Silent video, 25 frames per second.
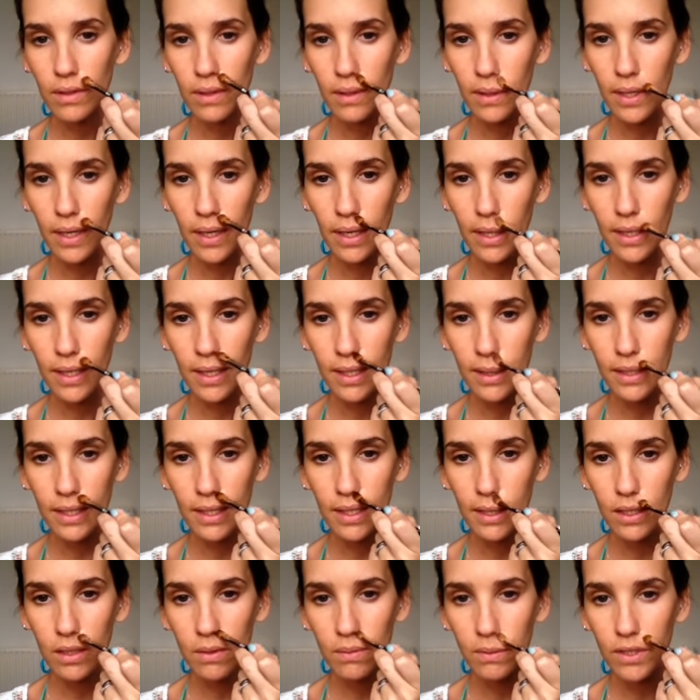highlight a
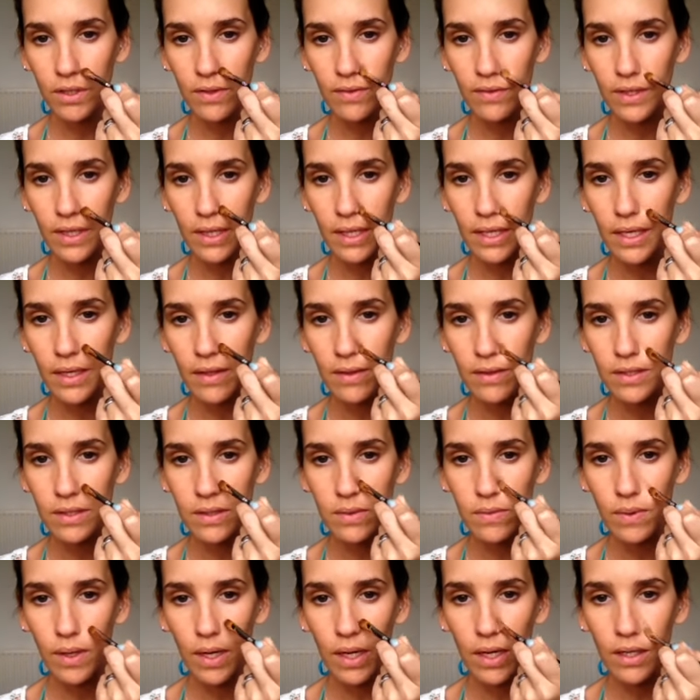little bit over here
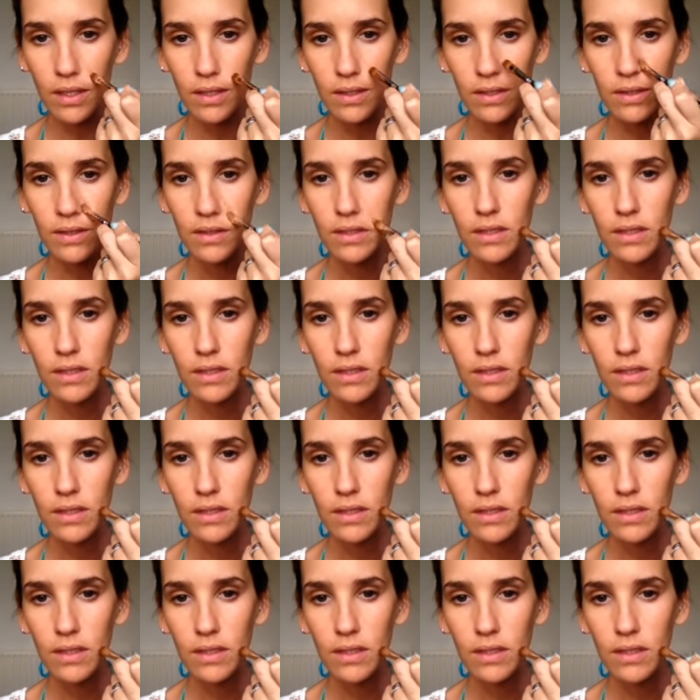as well.